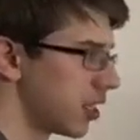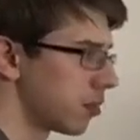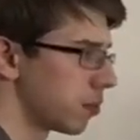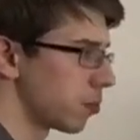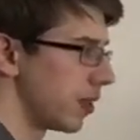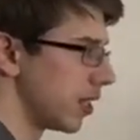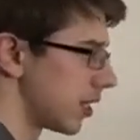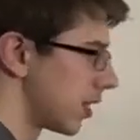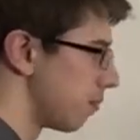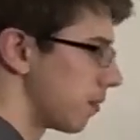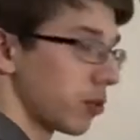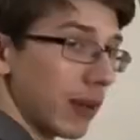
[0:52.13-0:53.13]

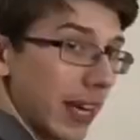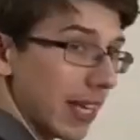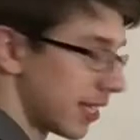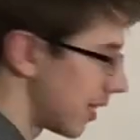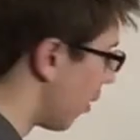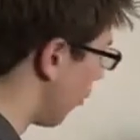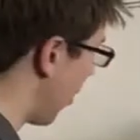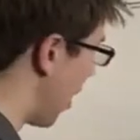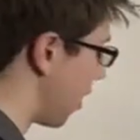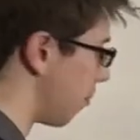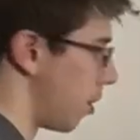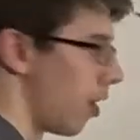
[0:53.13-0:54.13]
between itself
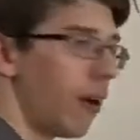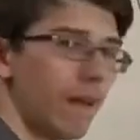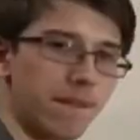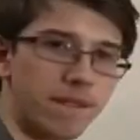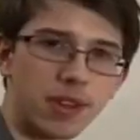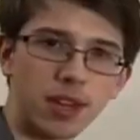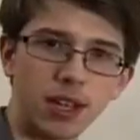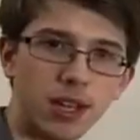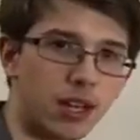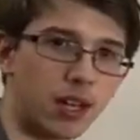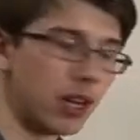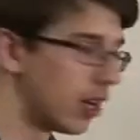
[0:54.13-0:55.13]
and the ball.
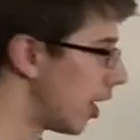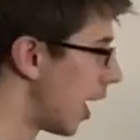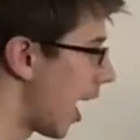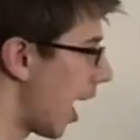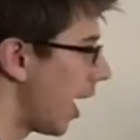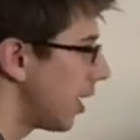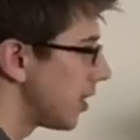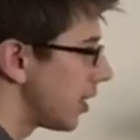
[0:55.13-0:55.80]
As